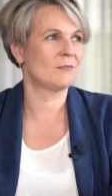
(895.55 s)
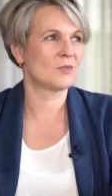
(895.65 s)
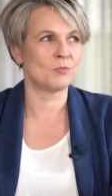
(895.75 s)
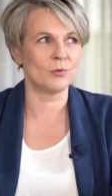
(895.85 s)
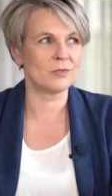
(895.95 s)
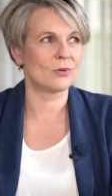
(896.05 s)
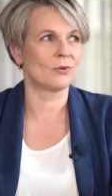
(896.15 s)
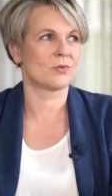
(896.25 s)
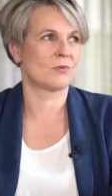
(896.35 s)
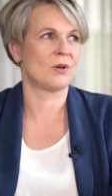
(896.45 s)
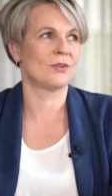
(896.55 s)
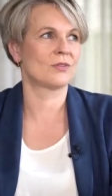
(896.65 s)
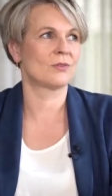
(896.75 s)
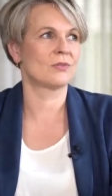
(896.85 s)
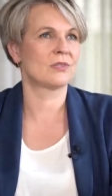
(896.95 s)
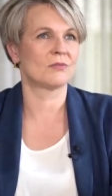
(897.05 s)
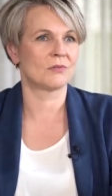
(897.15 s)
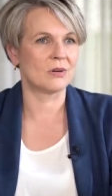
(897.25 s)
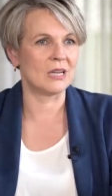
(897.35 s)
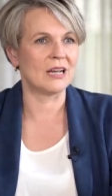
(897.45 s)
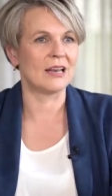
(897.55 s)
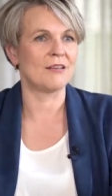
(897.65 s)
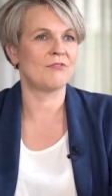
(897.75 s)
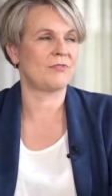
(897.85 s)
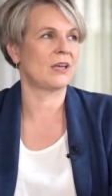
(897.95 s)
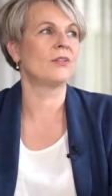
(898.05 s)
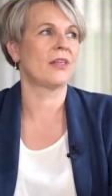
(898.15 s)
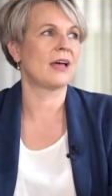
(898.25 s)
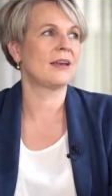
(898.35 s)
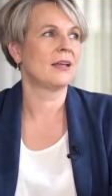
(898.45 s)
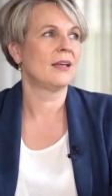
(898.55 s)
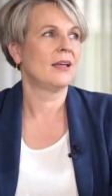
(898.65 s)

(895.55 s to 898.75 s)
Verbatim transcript: small schools, remote schools that really feel that.